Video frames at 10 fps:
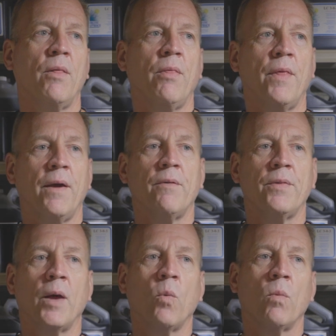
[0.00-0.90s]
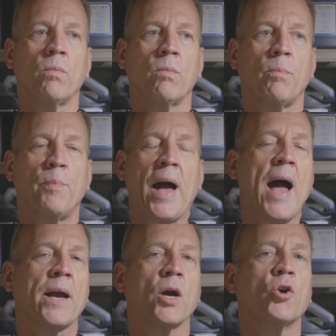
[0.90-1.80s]
they
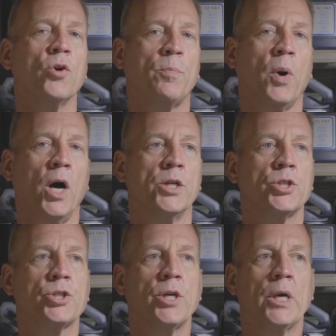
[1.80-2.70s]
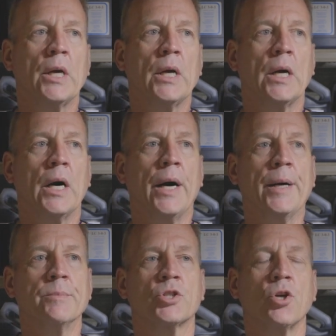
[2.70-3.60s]
pack a good punch,
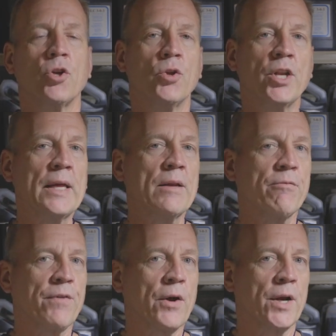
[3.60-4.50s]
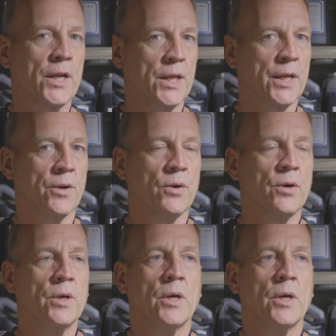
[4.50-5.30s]
so you need very little.